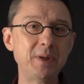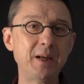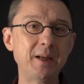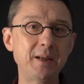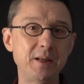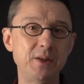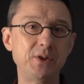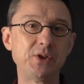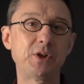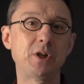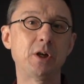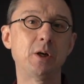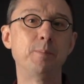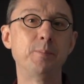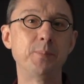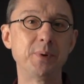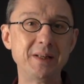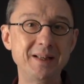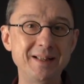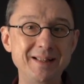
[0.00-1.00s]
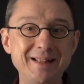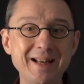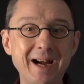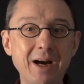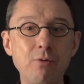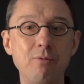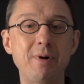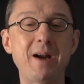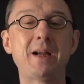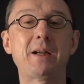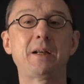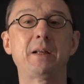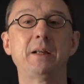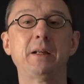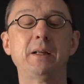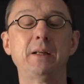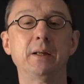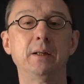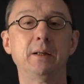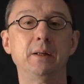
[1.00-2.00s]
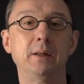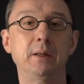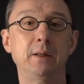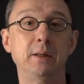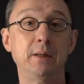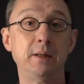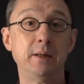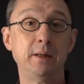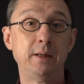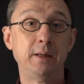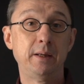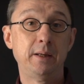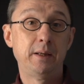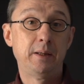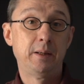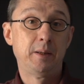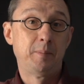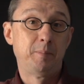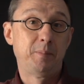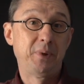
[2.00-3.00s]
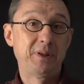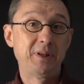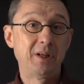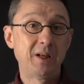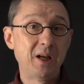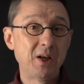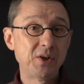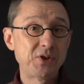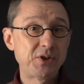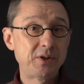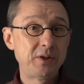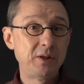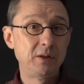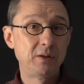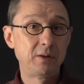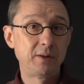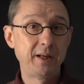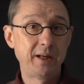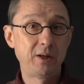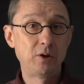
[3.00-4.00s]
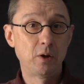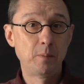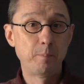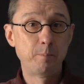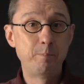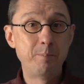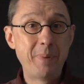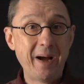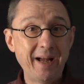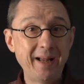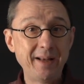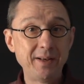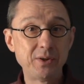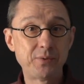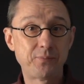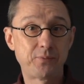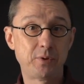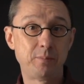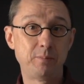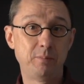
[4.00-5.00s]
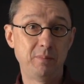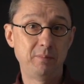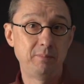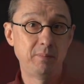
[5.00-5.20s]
at his company directly. But the last year, they got banned from